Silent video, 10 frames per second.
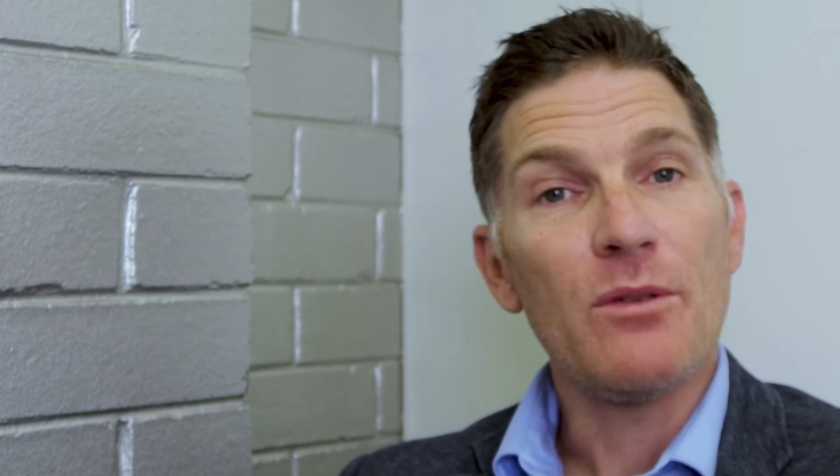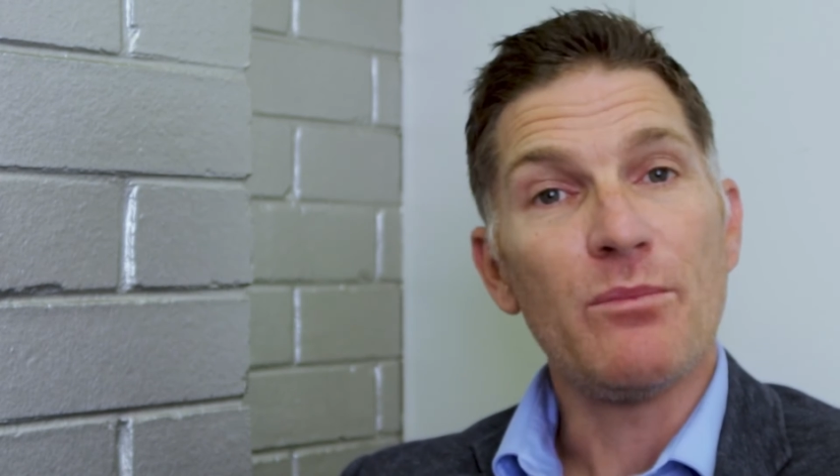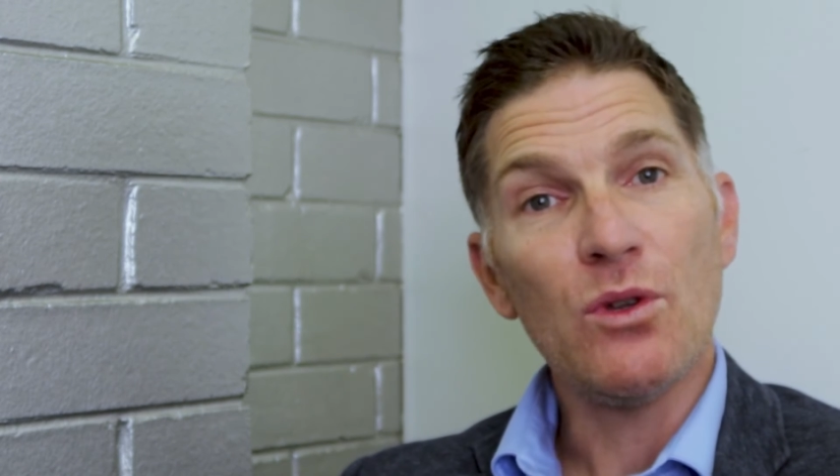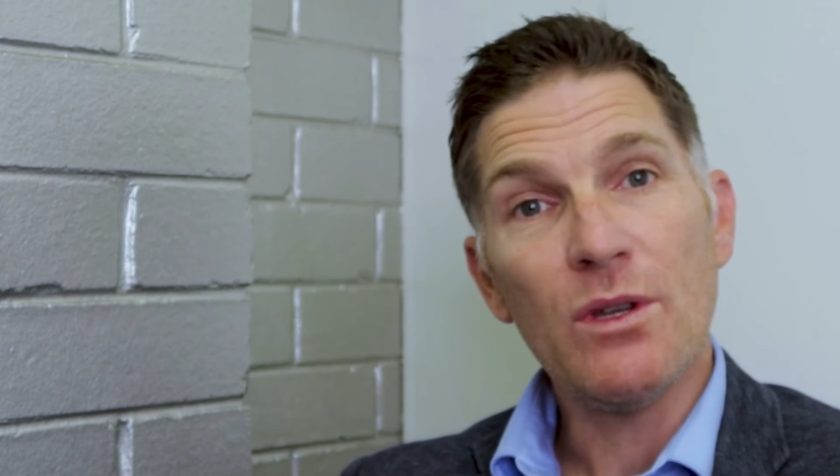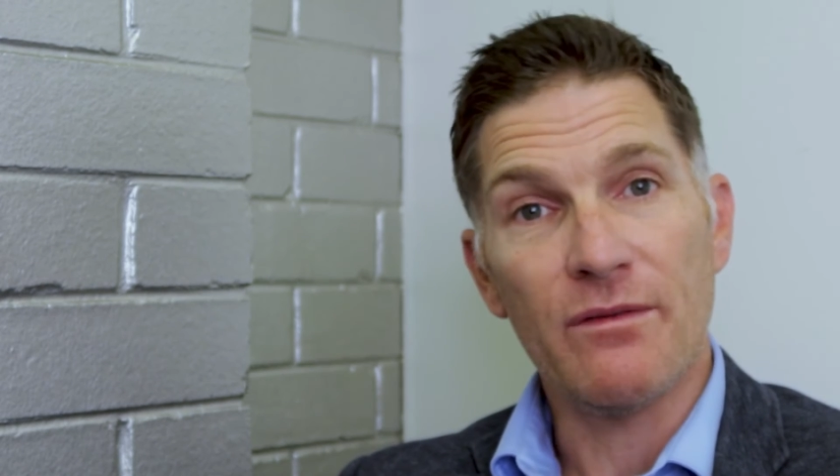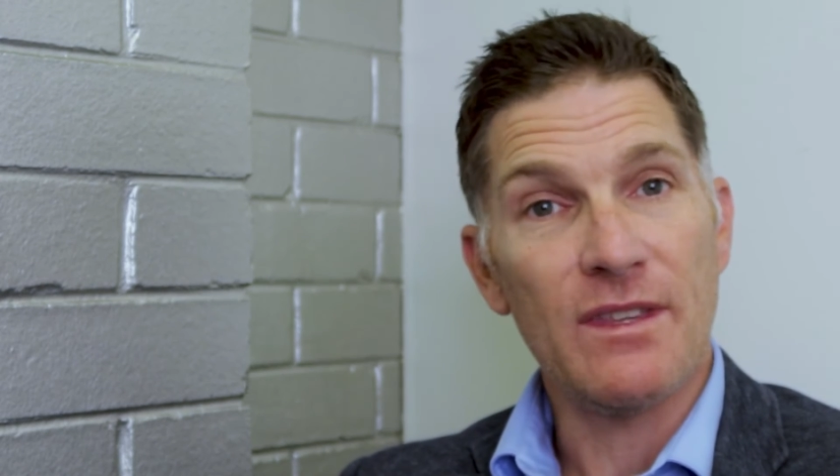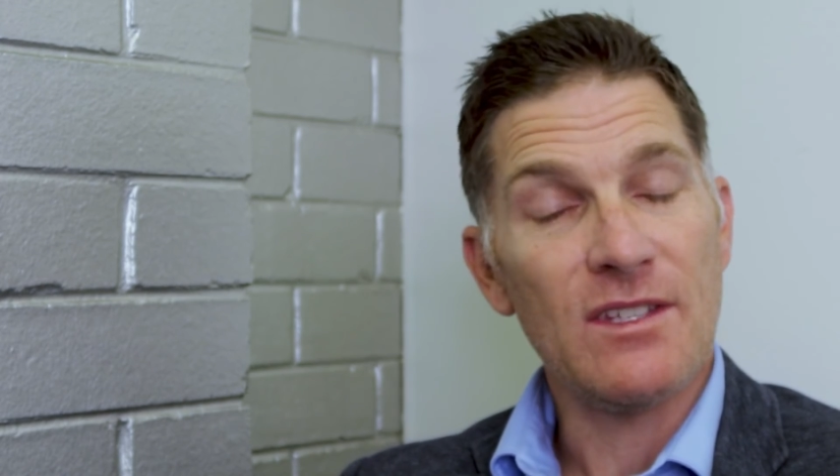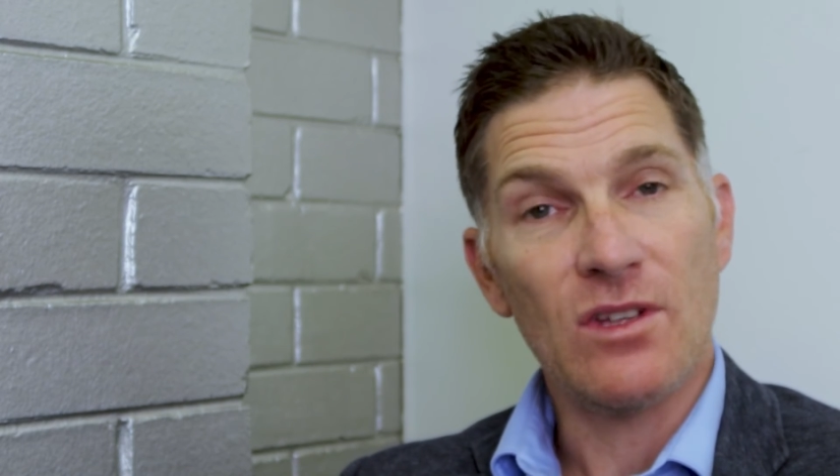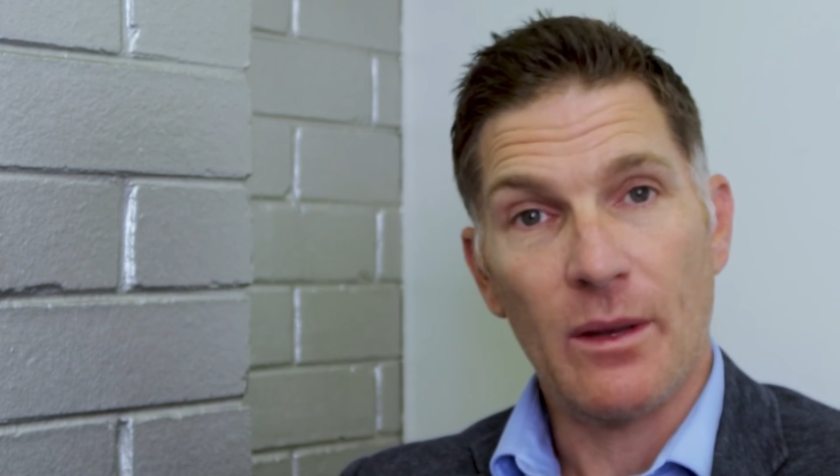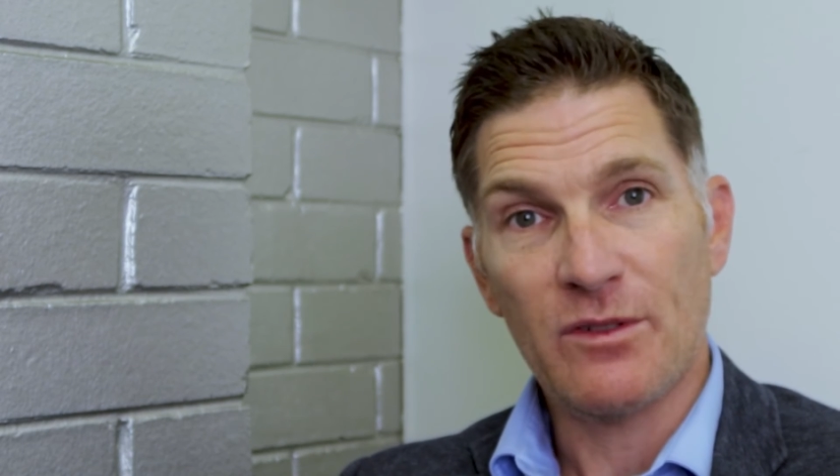The beauty of
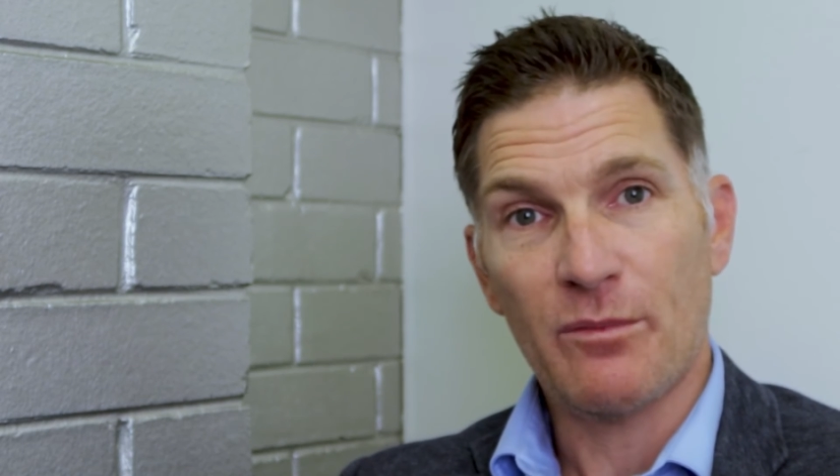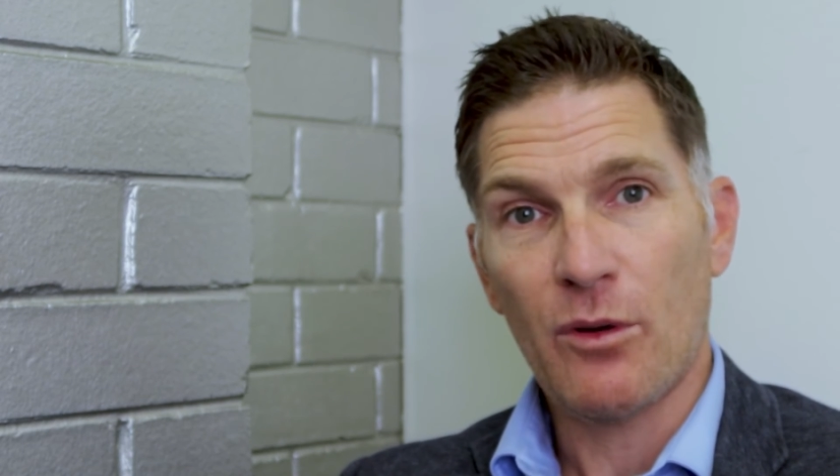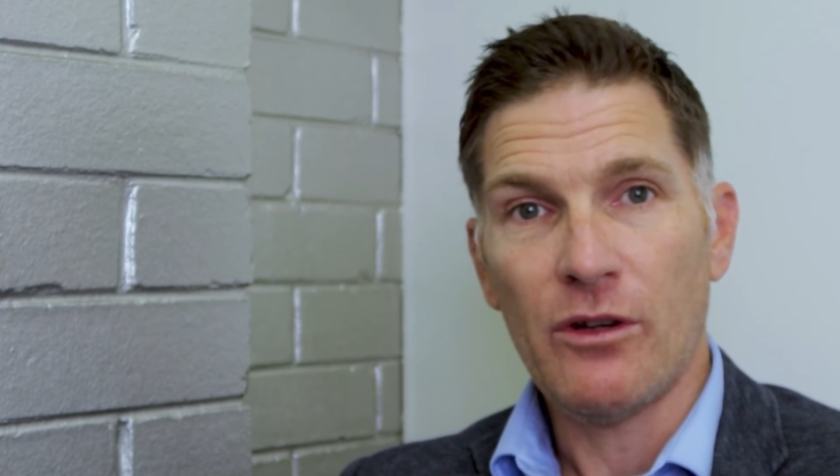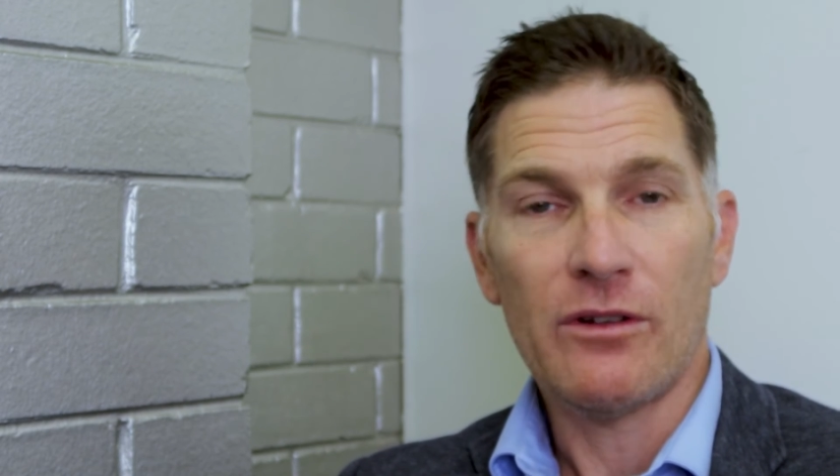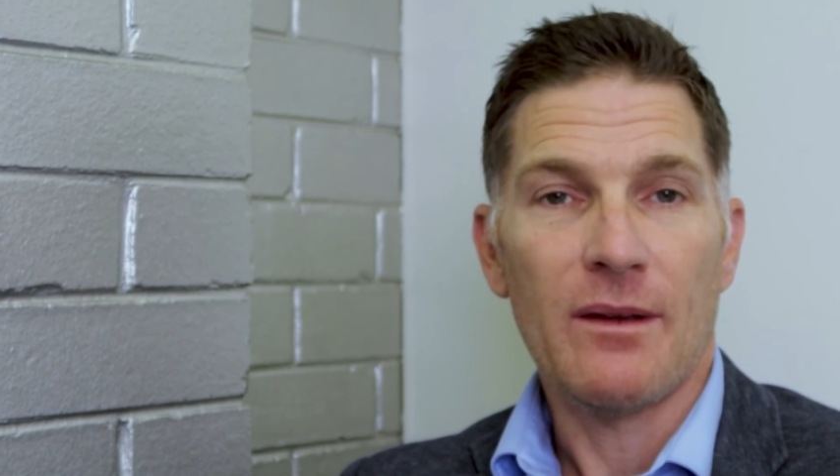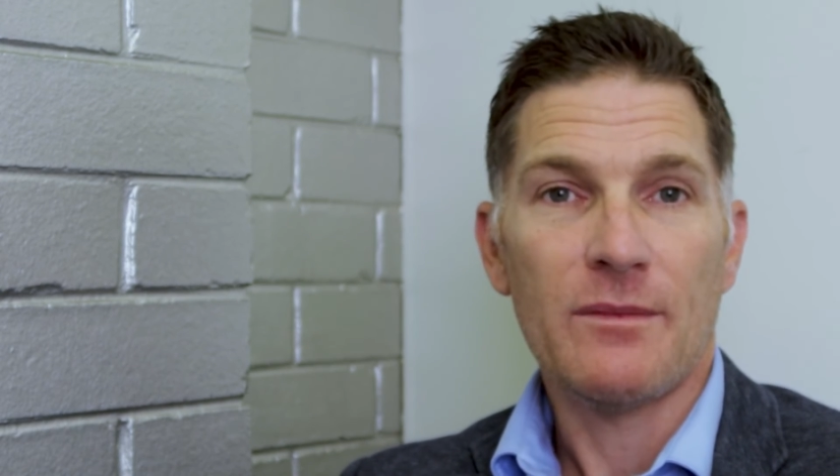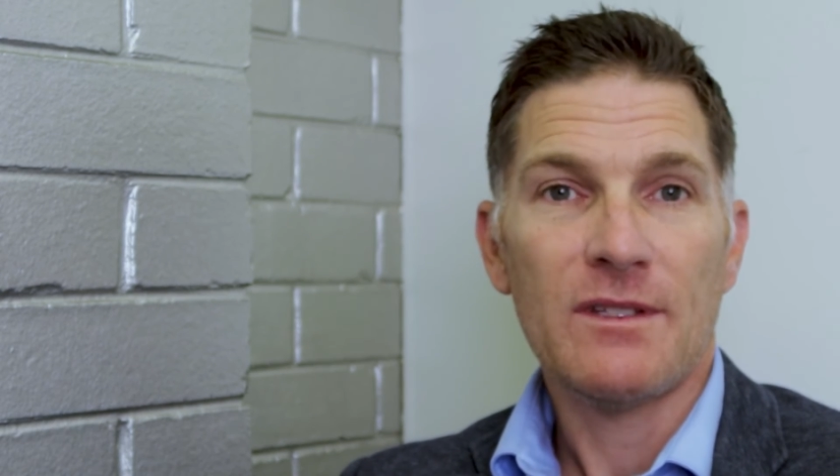these types of programs